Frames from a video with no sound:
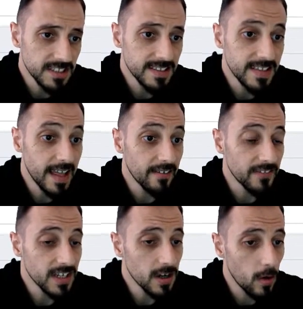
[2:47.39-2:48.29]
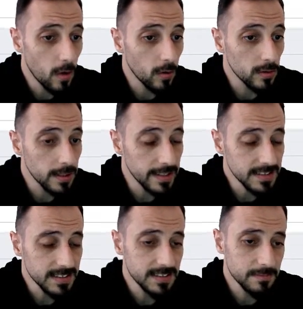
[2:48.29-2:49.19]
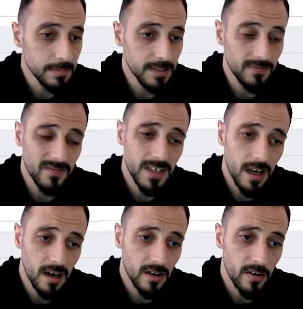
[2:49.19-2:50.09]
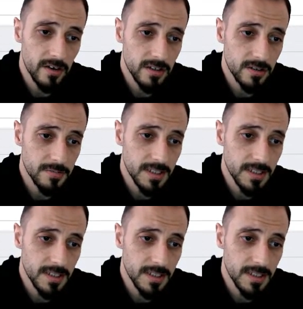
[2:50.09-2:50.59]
that we call lists, but we are going to be